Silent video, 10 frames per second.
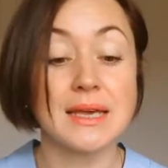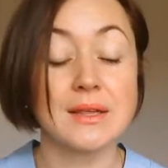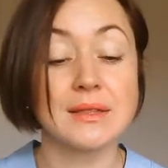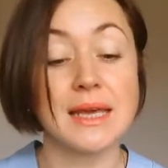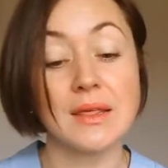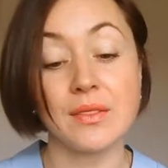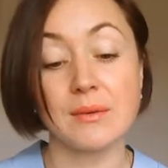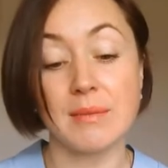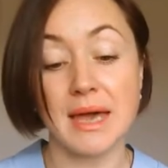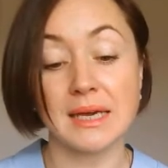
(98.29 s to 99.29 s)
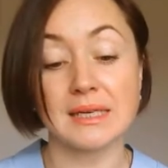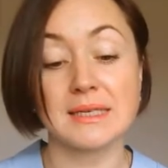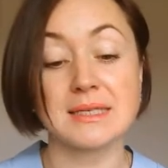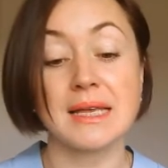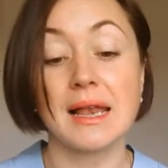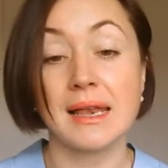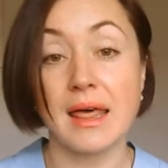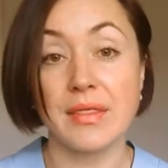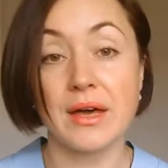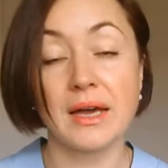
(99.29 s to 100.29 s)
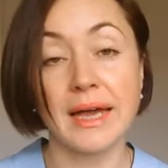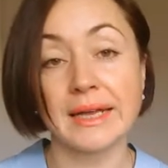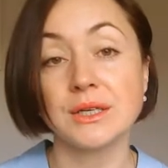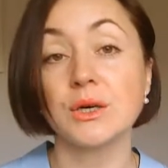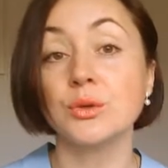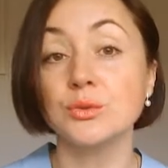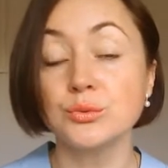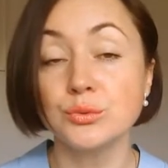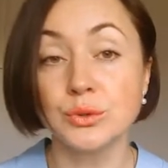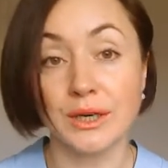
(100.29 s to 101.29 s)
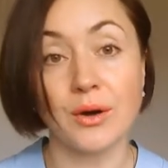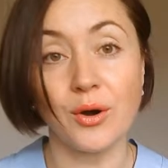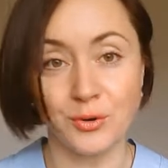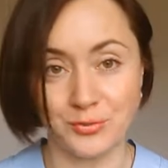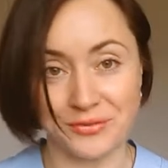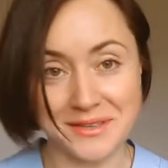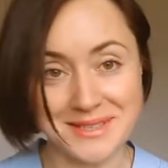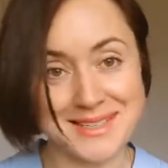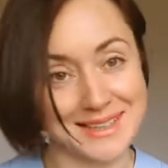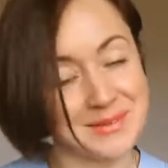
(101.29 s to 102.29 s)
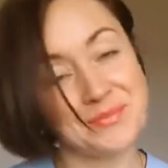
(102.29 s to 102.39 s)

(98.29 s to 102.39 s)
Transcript: In the base, leather and oud, obviously.